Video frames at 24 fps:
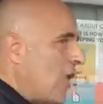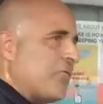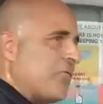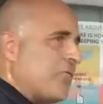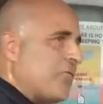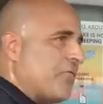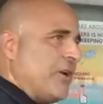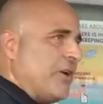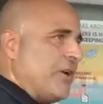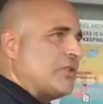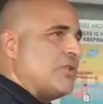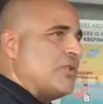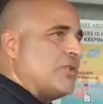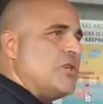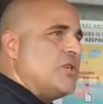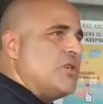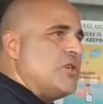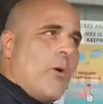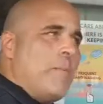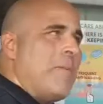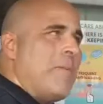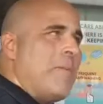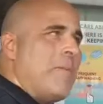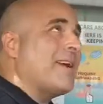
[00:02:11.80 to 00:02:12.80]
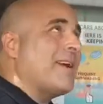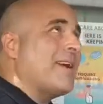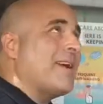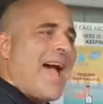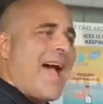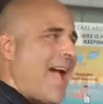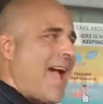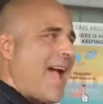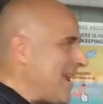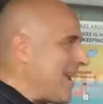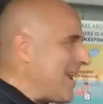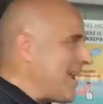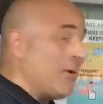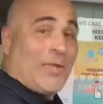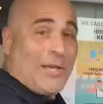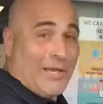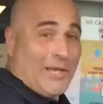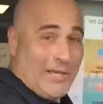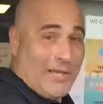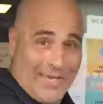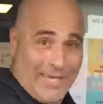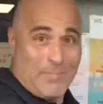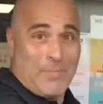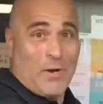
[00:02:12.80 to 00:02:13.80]
the There's no things. better guy I know that
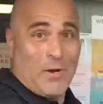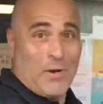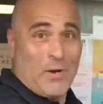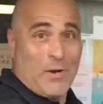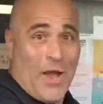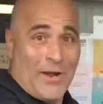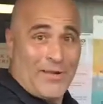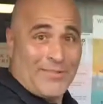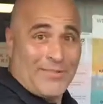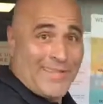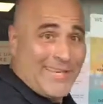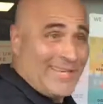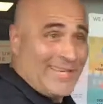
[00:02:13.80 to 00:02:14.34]
could keep an eye on things